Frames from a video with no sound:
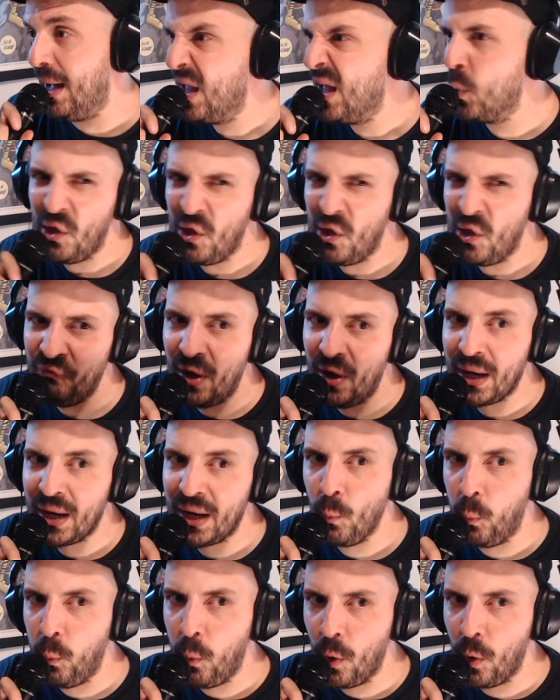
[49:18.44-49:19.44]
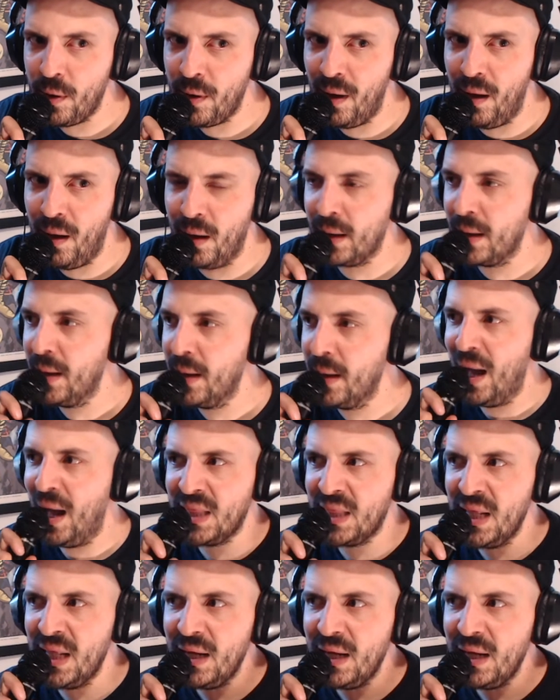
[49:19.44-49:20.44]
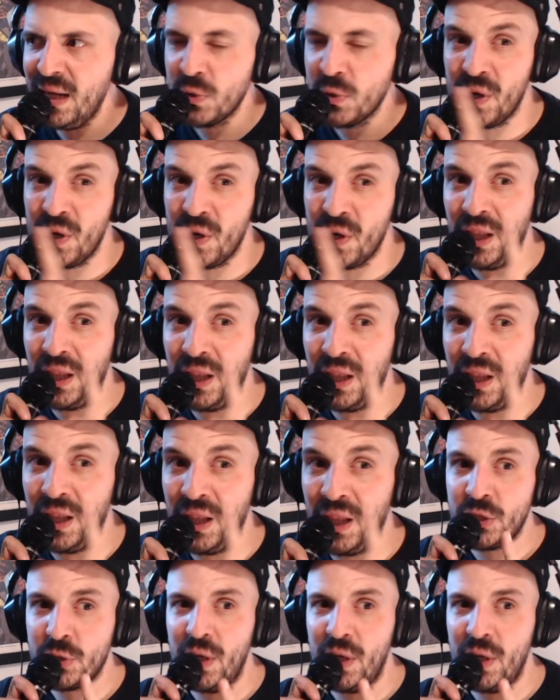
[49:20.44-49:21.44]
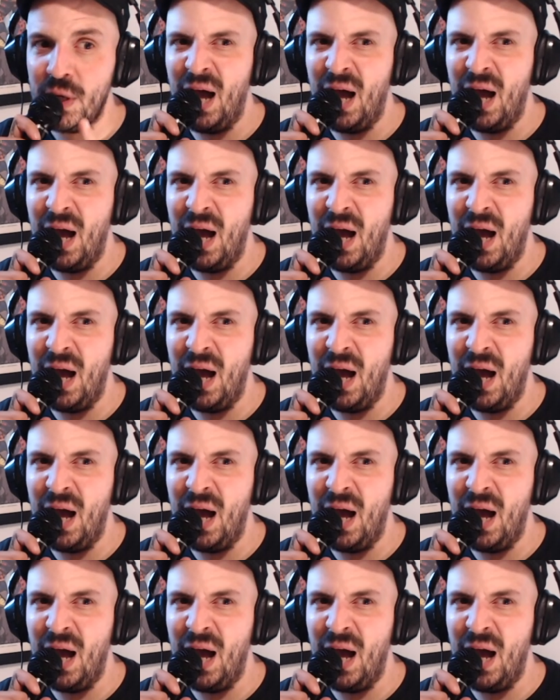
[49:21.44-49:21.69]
Naugahyde with a fucking warthog. I think